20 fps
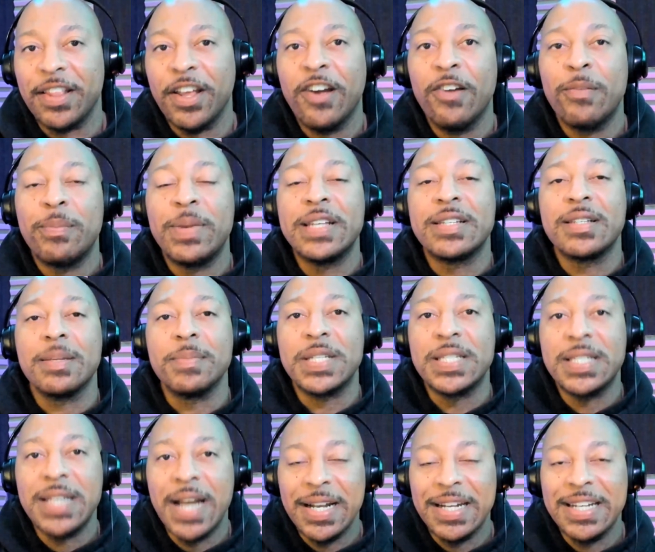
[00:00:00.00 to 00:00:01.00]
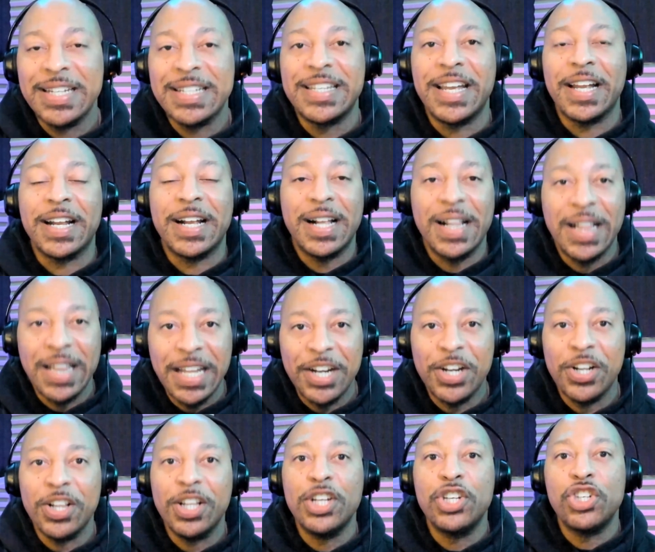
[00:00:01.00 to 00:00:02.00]
There have been some studies that
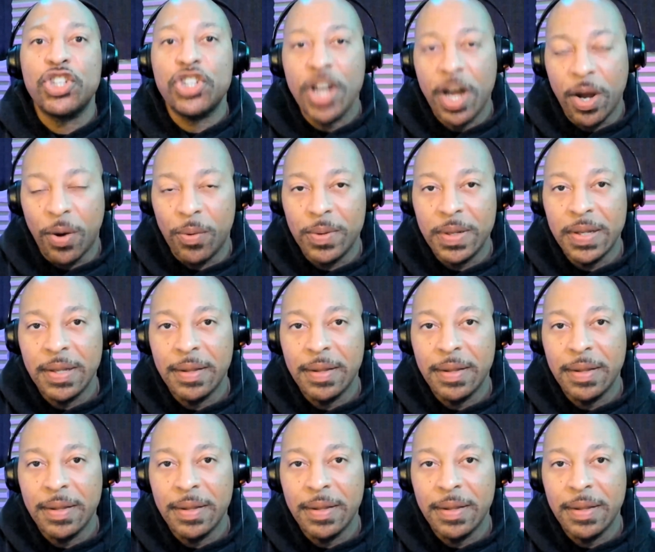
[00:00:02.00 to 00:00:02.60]
clearly show